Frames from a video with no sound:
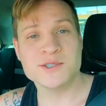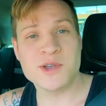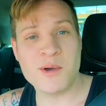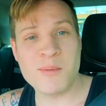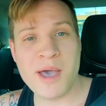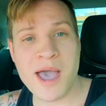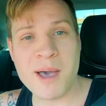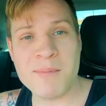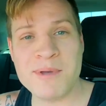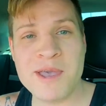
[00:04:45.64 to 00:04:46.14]
So I'm
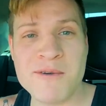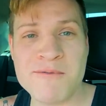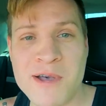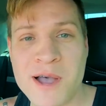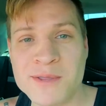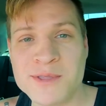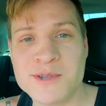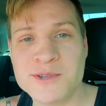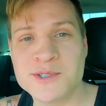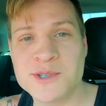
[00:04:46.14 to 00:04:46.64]
happy I
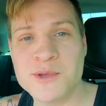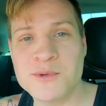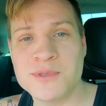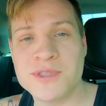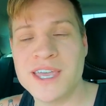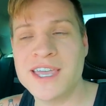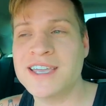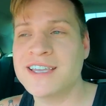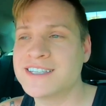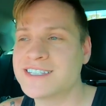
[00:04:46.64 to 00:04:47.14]
found those two
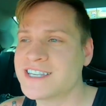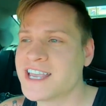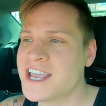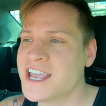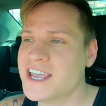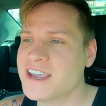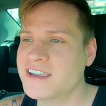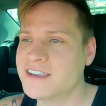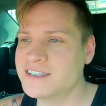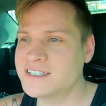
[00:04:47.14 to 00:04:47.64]
things.
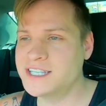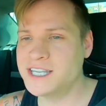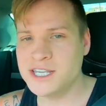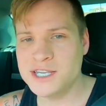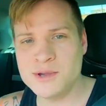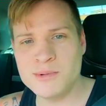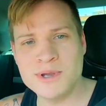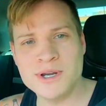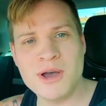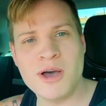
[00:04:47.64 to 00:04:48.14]

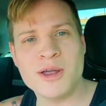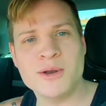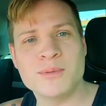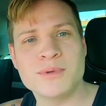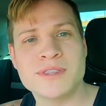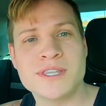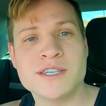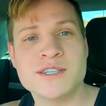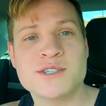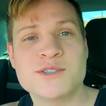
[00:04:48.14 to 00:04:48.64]
Continuing on
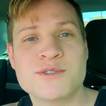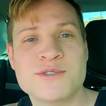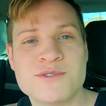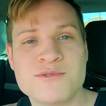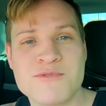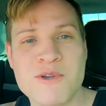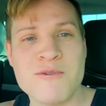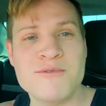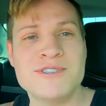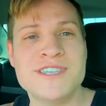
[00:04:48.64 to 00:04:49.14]
with this
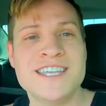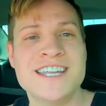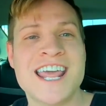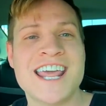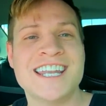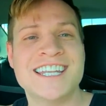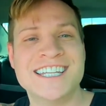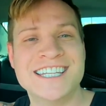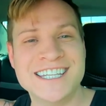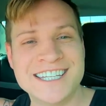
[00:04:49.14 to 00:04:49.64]
thrifting
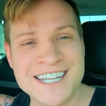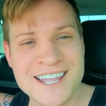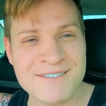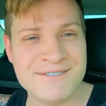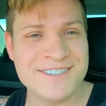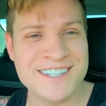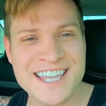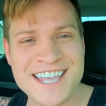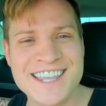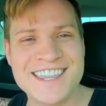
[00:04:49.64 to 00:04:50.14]
and
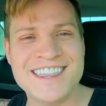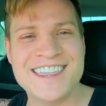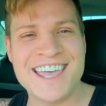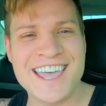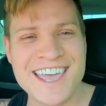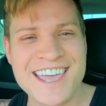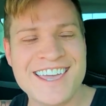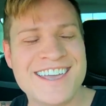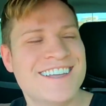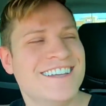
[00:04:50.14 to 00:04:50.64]
lifting
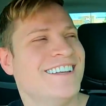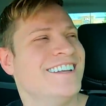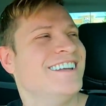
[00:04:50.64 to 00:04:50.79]
thing,